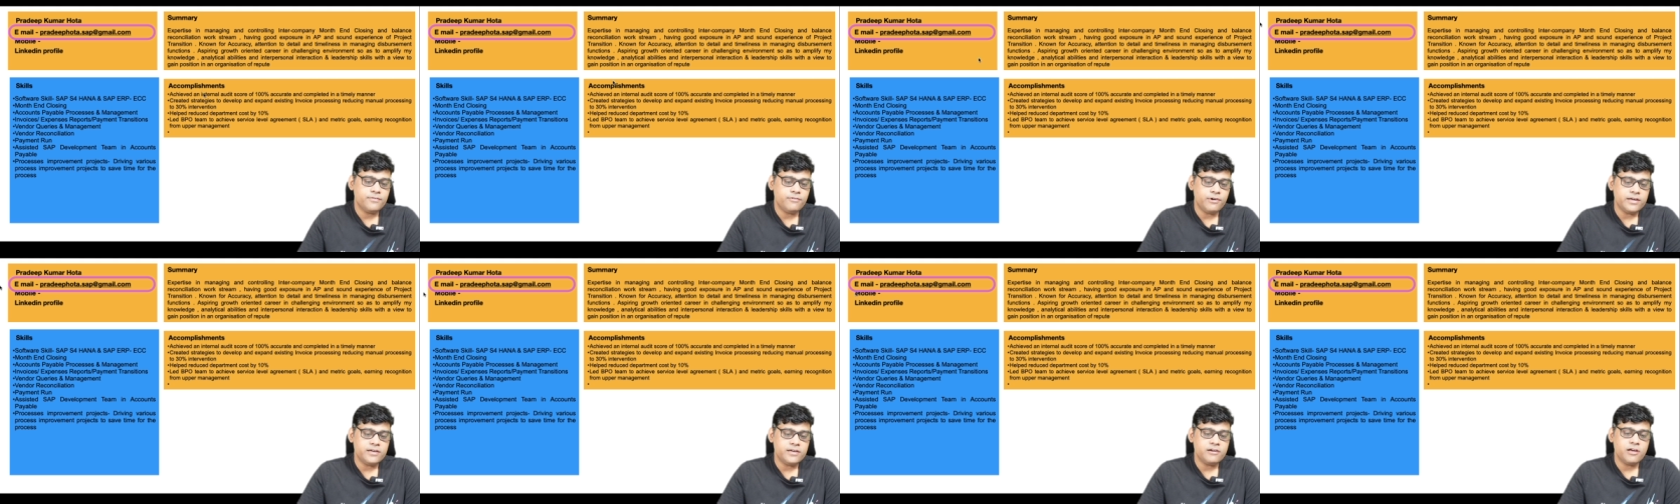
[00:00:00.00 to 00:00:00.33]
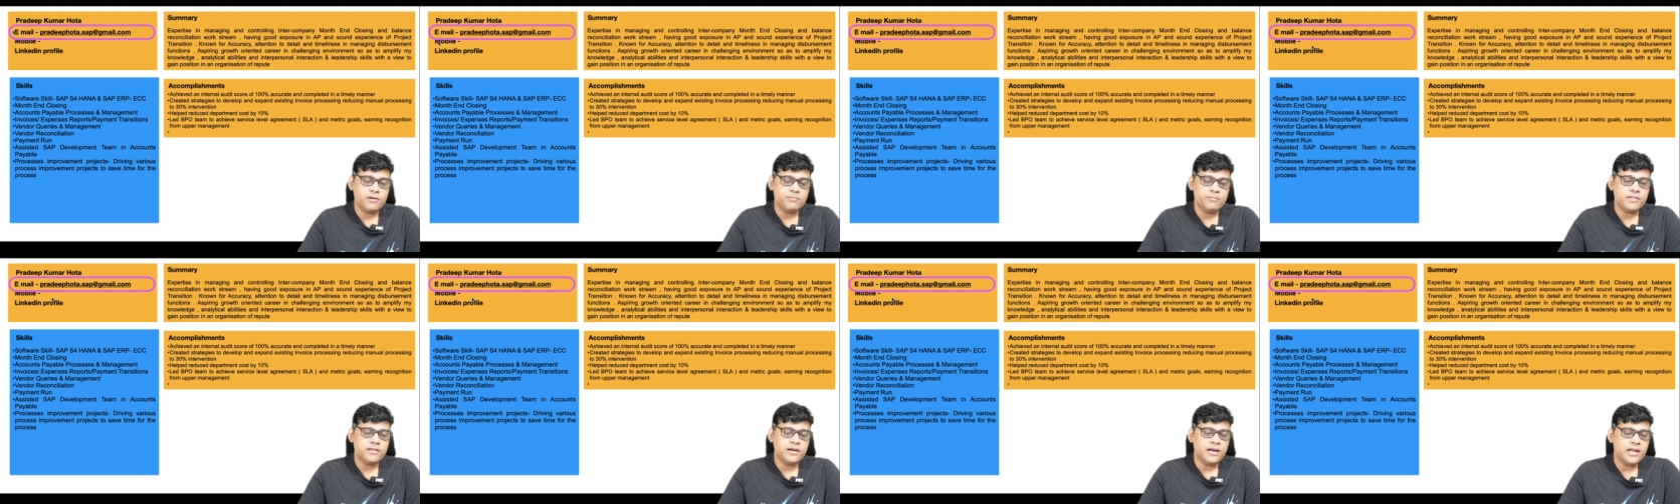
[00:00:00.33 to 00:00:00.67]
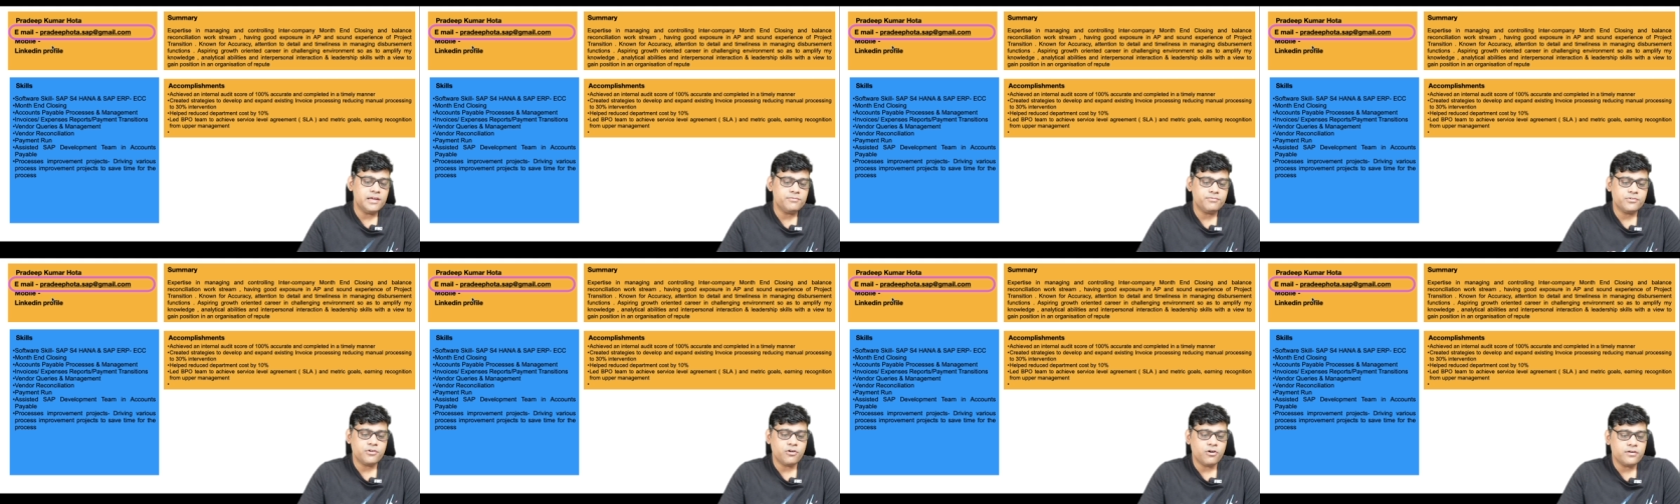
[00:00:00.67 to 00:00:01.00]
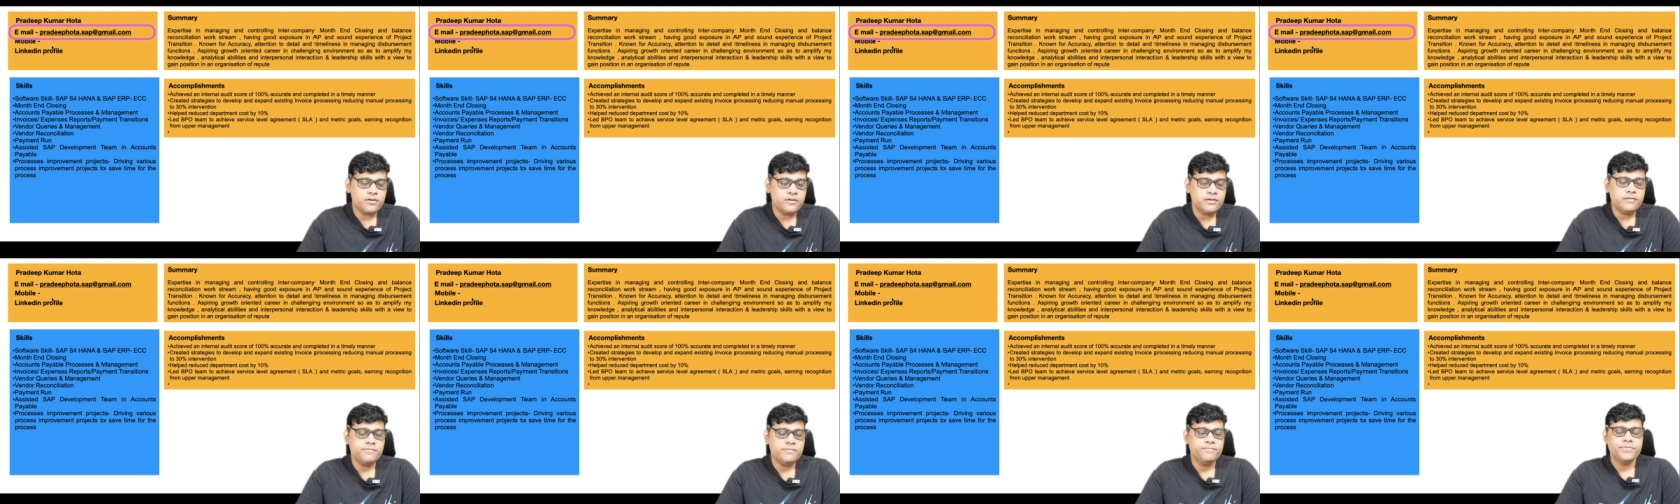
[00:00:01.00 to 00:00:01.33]
right now i'm in the left
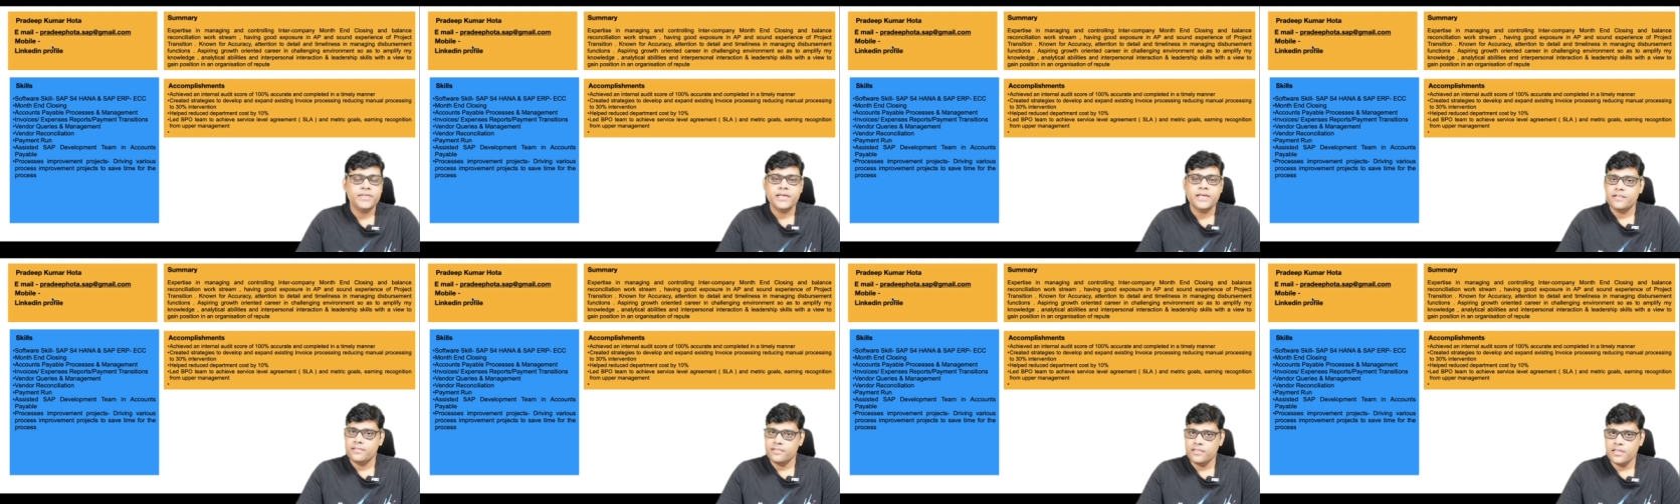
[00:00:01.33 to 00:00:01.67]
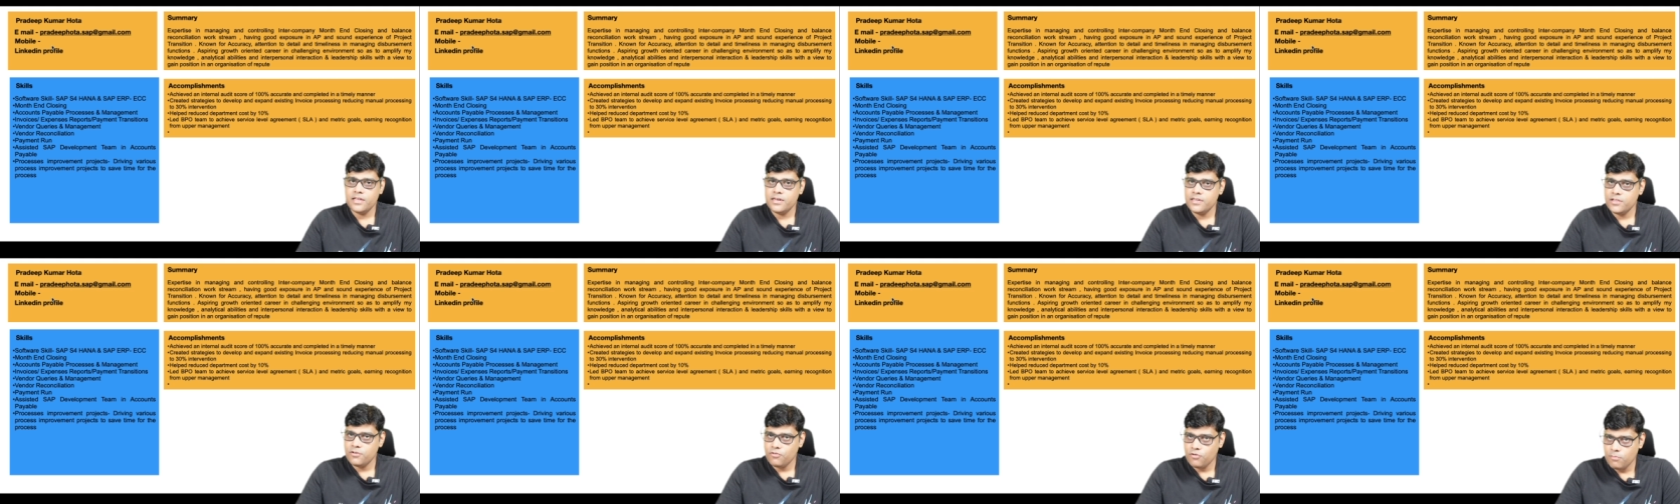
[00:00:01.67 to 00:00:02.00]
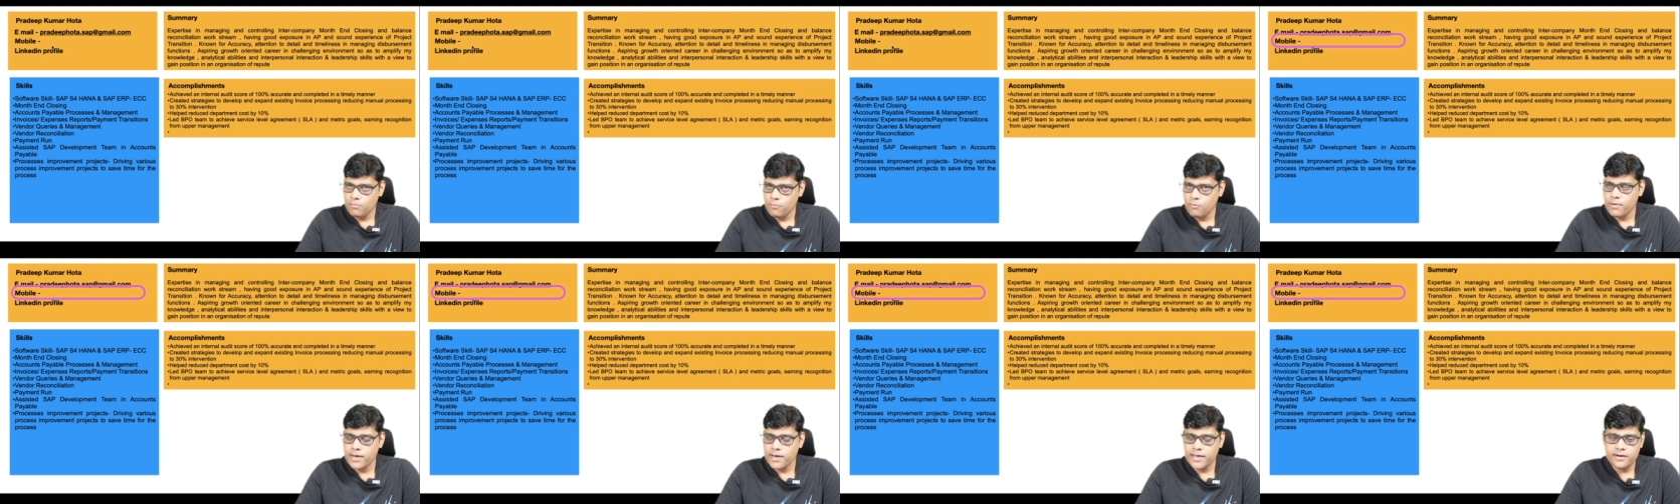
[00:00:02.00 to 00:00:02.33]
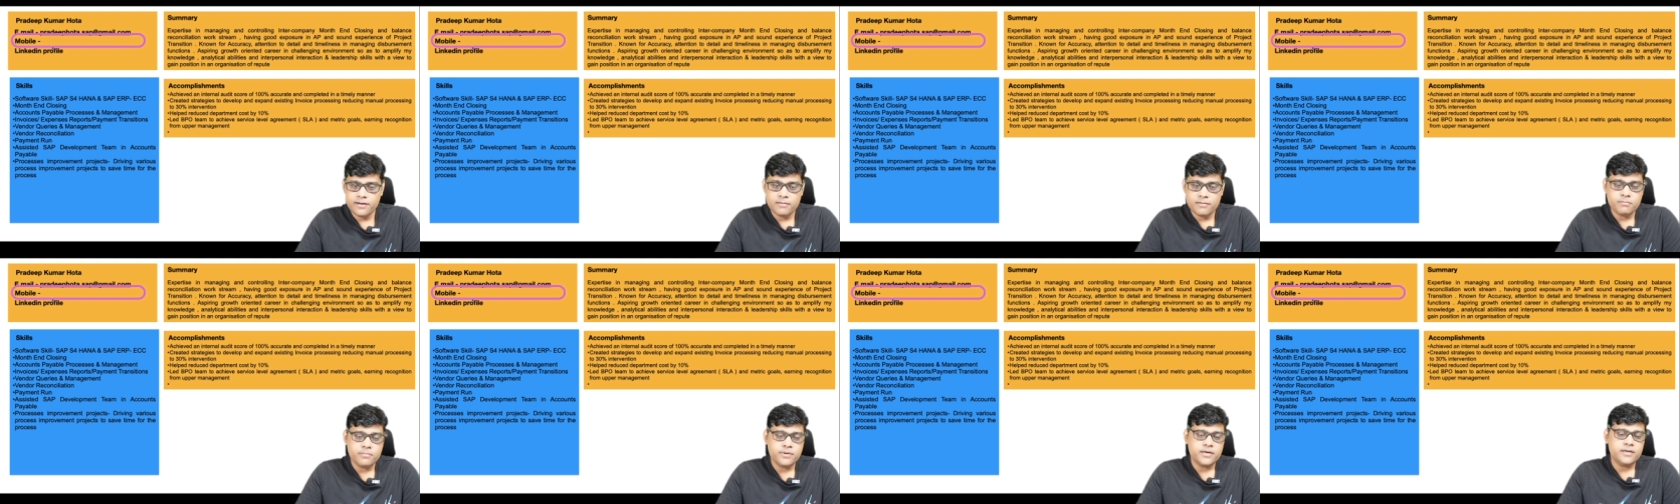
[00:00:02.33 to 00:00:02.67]
corner then your mobile
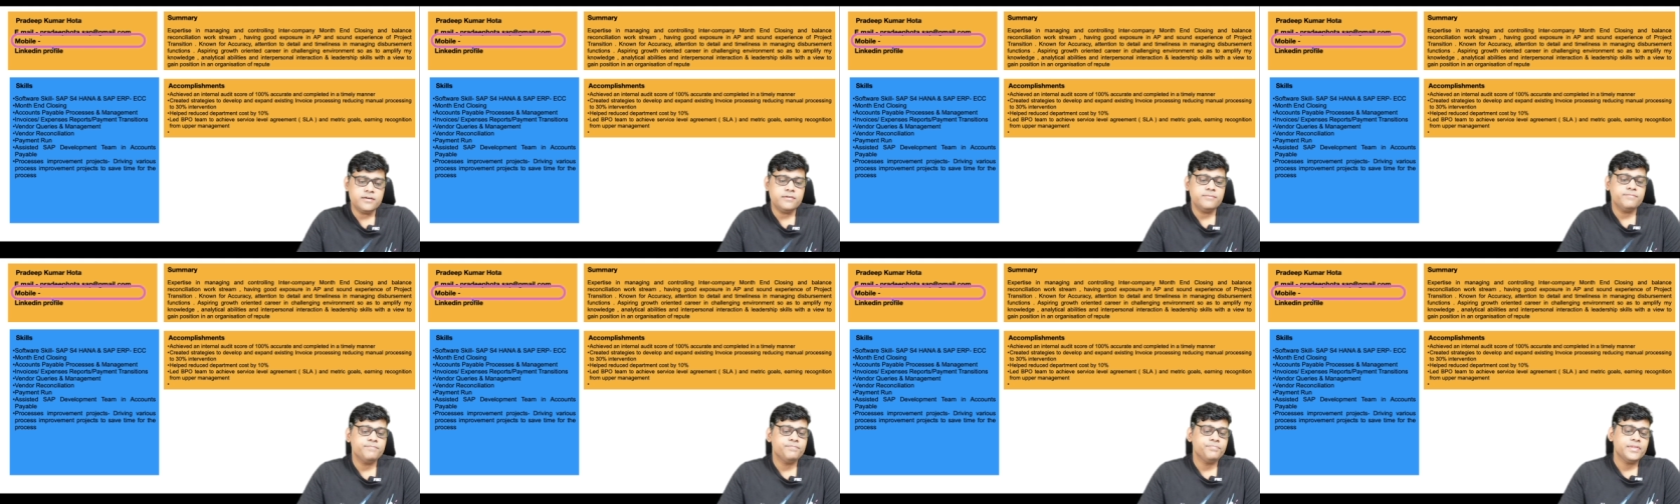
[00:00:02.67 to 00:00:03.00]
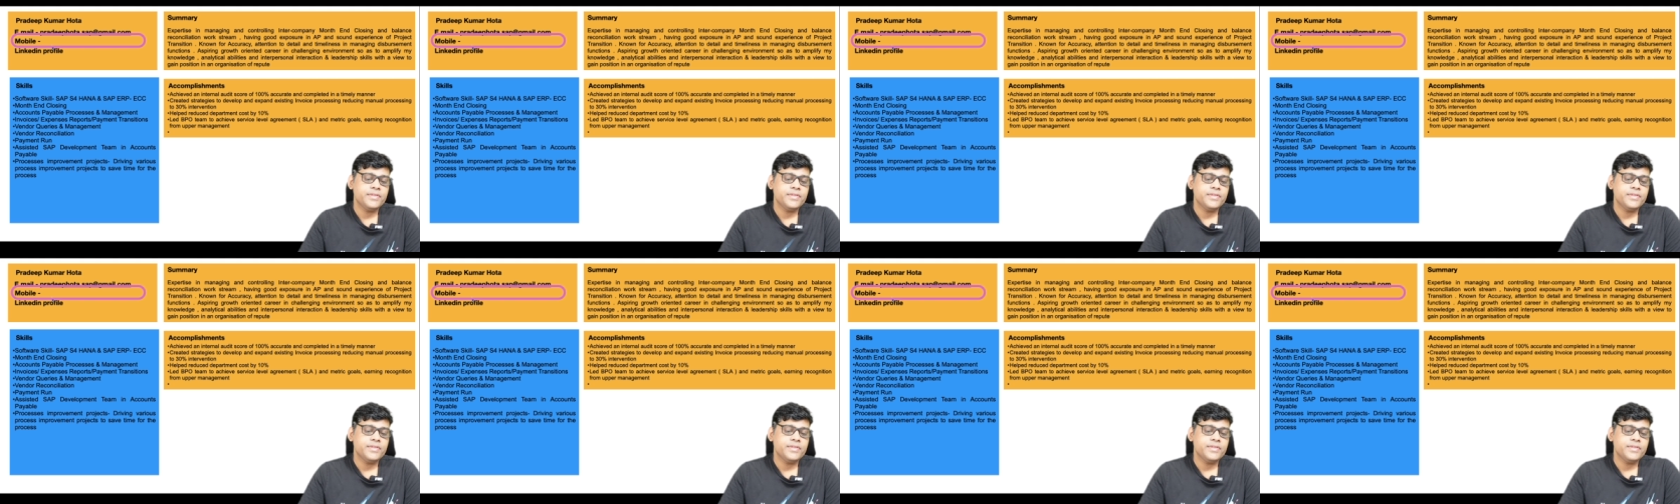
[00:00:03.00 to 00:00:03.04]
number